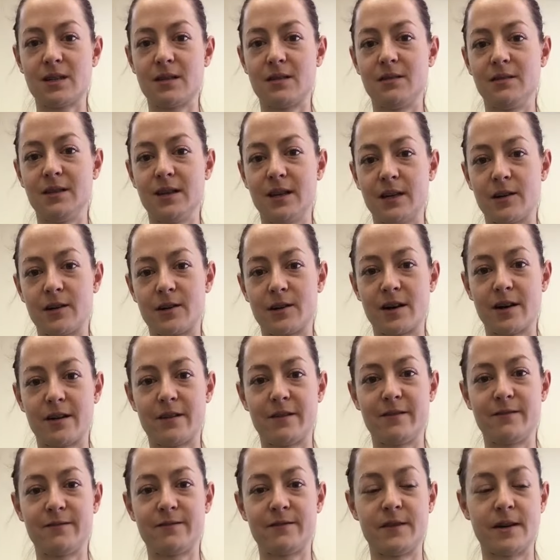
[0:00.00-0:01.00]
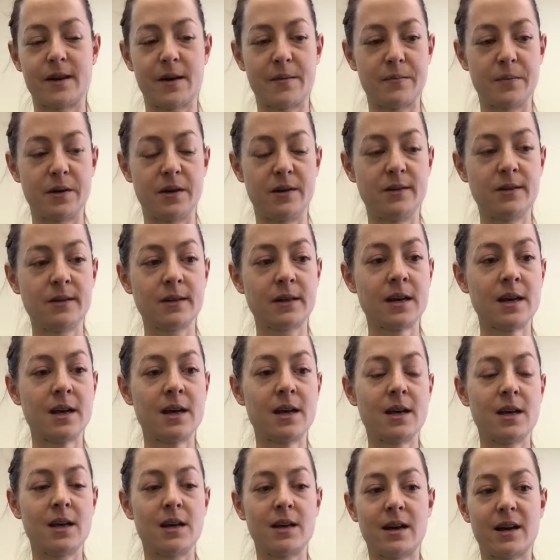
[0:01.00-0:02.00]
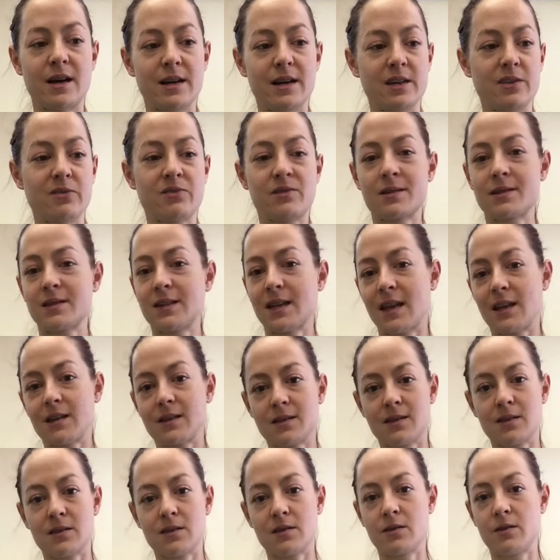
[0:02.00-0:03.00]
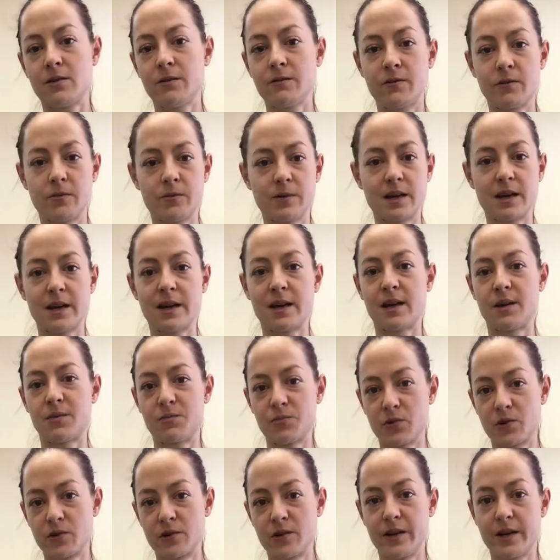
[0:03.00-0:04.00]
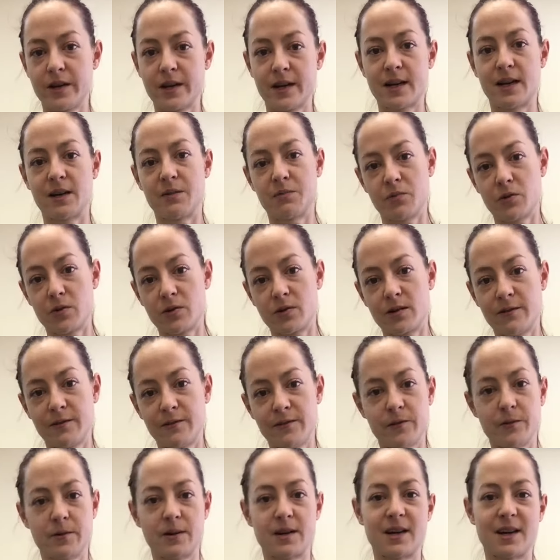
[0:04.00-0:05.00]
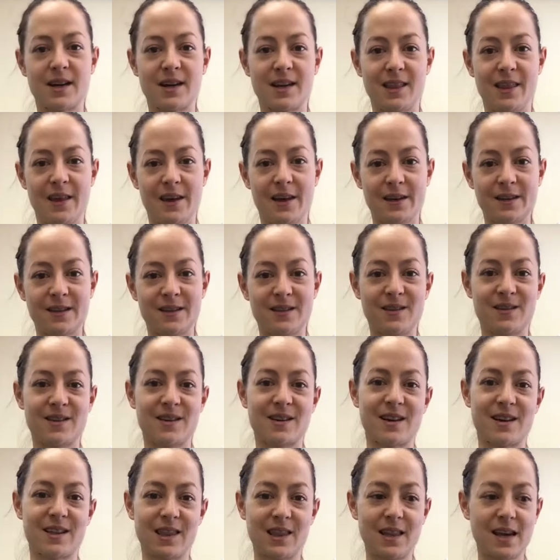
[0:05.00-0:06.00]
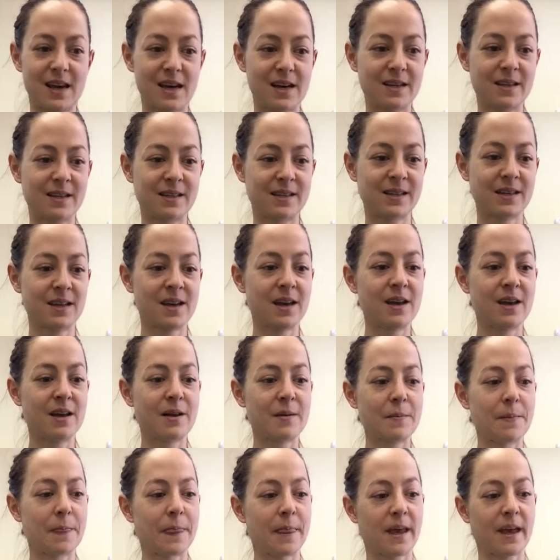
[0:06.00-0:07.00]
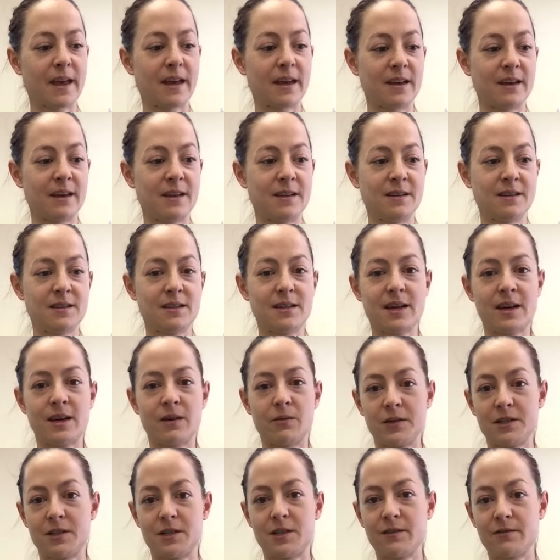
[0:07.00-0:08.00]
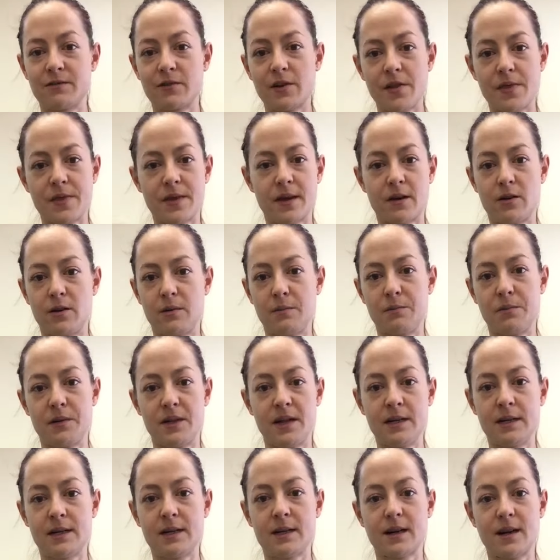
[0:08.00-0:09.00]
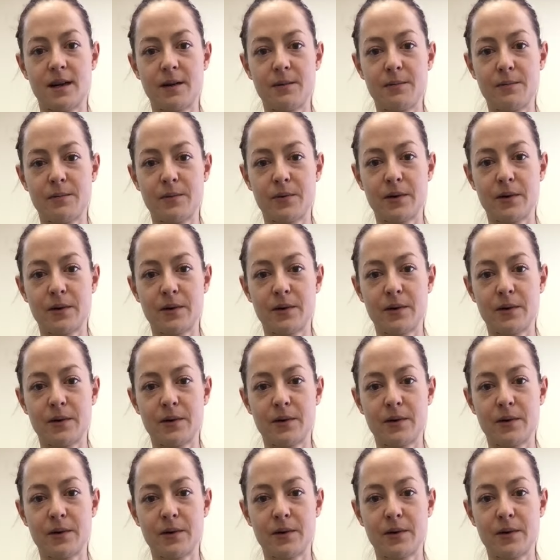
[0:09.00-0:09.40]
the liter of nut milk. You can taste it though. If you want to add more, you can add more. If you want to add less, you can add less. And yeah, once you've got that all blended up